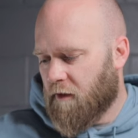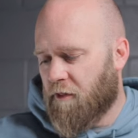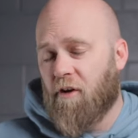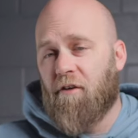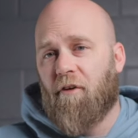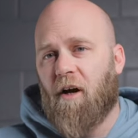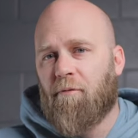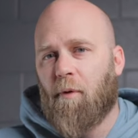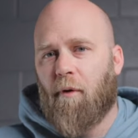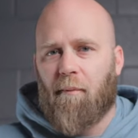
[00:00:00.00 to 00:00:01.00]

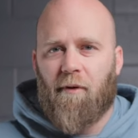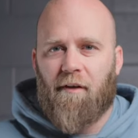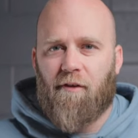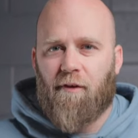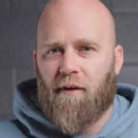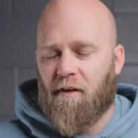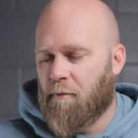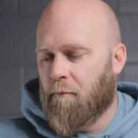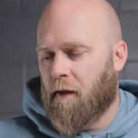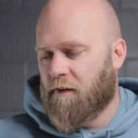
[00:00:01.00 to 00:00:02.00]
thirty-five millimeter one point two
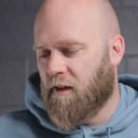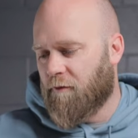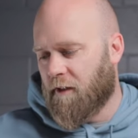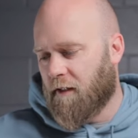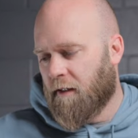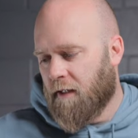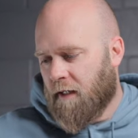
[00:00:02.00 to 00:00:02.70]
is much heavier.